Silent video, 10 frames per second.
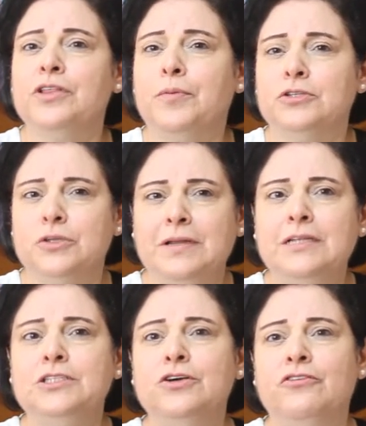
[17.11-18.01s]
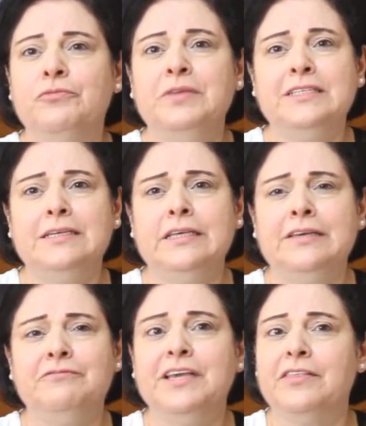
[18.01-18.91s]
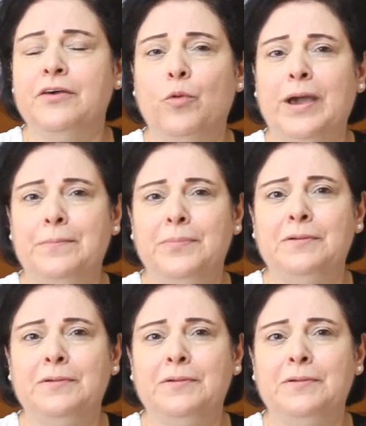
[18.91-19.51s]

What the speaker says: possibility of meeting via the web.